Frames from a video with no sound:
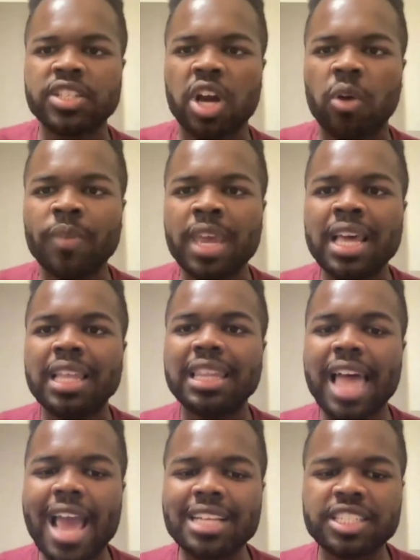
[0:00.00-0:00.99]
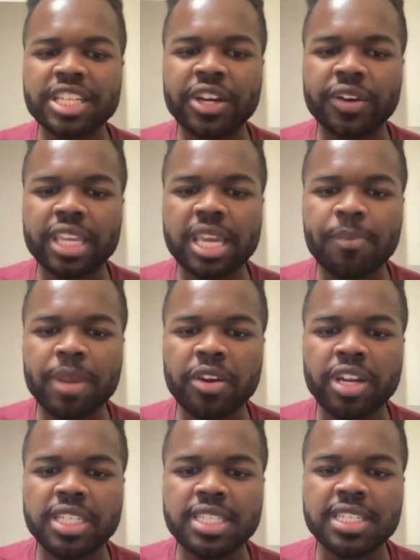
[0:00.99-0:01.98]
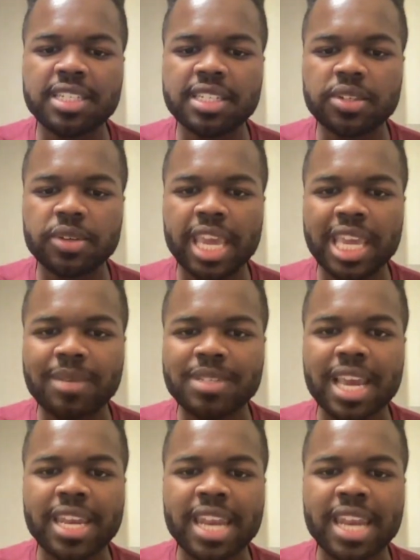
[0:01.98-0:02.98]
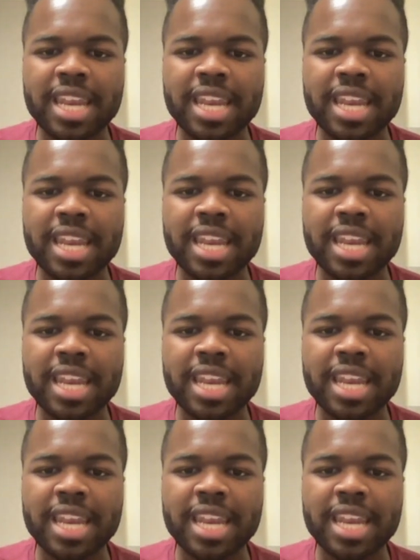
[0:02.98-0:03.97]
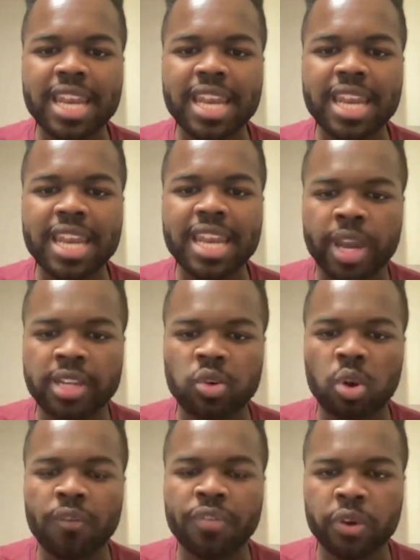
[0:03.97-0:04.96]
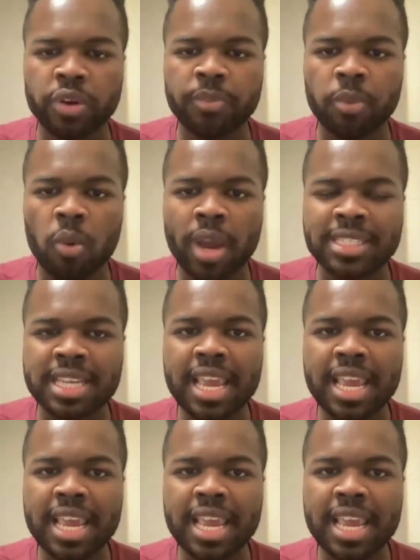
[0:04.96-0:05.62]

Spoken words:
So last year, he appeared in 62 games, goals, 21 assists for a grand total of 30 points.